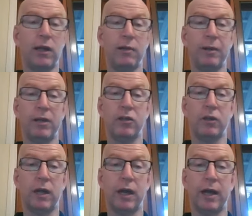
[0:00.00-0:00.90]
little bit
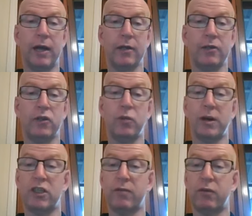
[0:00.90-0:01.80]
too
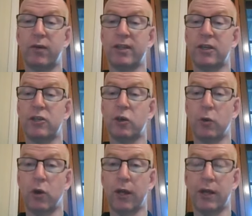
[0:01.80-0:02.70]
much of a risk too
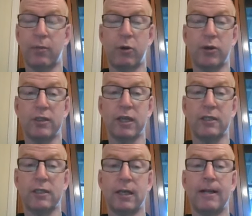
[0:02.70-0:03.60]
early in the
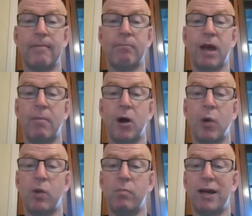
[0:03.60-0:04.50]
process. I
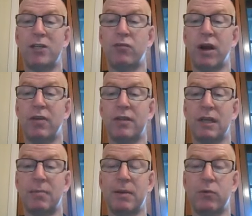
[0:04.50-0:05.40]
would much rather
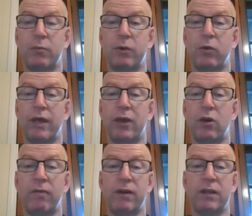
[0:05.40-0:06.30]
see people build their
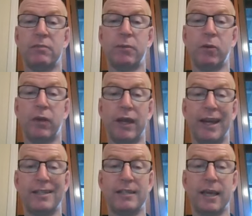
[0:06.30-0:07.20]
confidence, build their
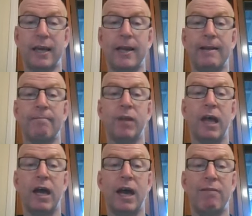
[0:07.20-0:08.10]
nest egg,
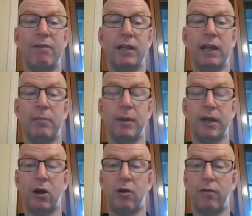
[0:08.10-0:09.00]
have a little
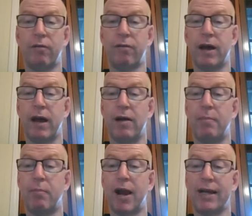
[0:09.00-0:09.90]
bit of
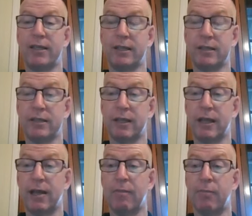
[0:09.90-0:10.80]
practice
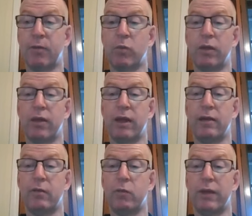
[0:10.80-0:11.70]
with
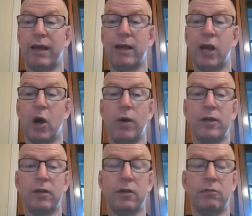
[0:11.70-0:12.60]
a lower
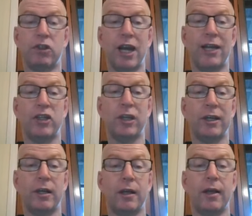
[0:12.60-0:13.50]

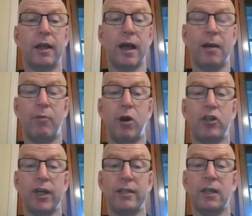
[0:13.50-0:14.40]
challenging
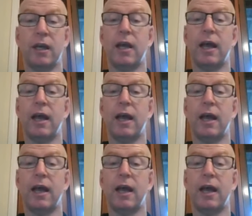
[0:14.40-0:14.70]
project,